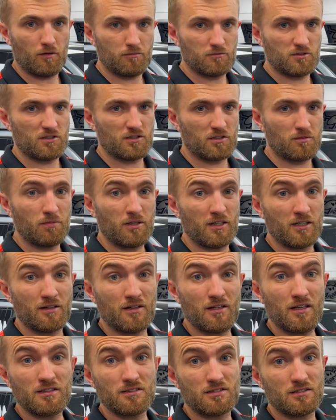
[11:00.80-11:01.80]
I'm just completing
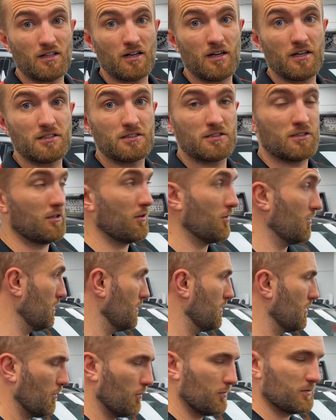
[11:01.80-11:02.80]
the installation on
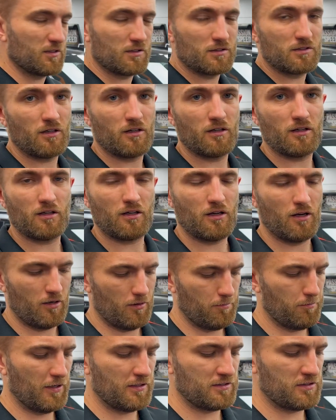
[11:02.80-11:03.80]
the opposite side of the
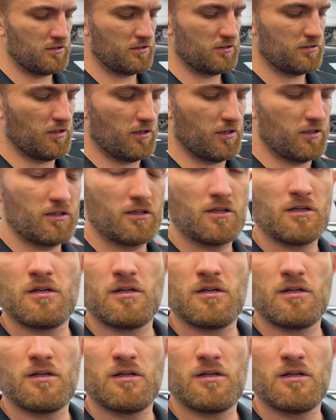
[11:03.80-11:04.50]
car, passenger side.